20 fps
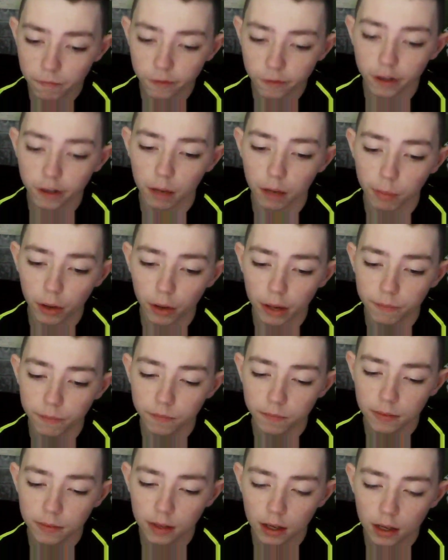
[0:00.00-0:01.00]
Fair play.
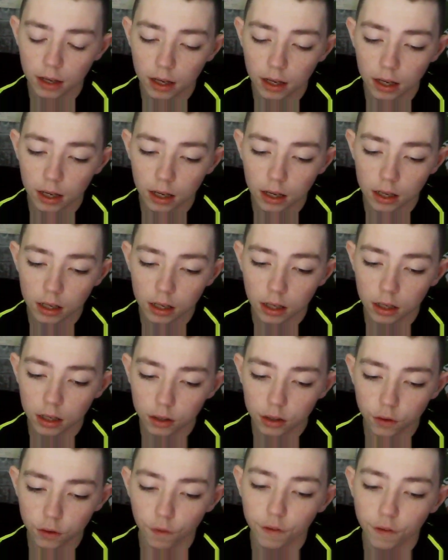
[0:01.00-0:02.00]

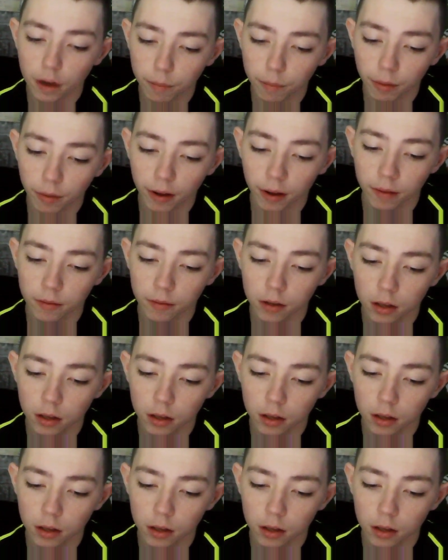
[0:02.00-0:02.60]
You know, fair play.